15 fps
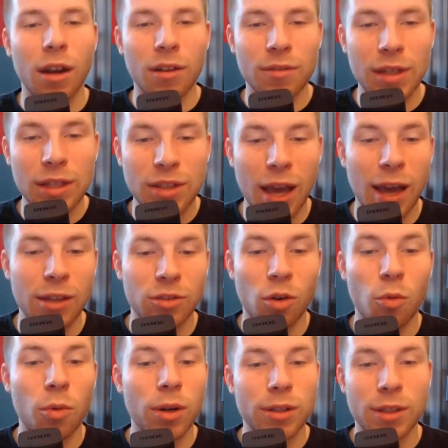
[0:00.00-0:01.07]
of these guys
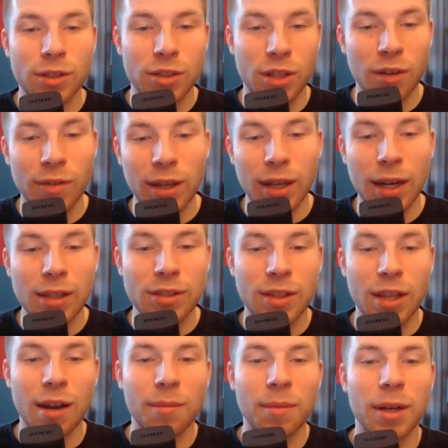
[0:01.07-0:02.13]
weren't deserving, and
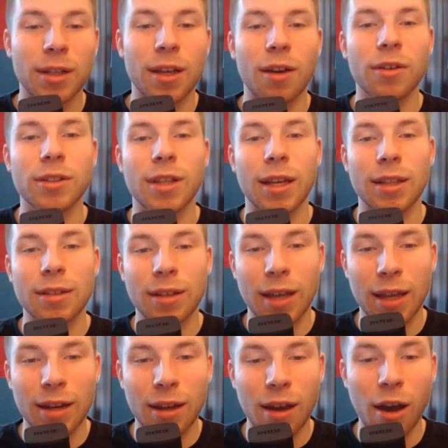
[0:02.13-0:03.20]
instead I'm going to go and take a look at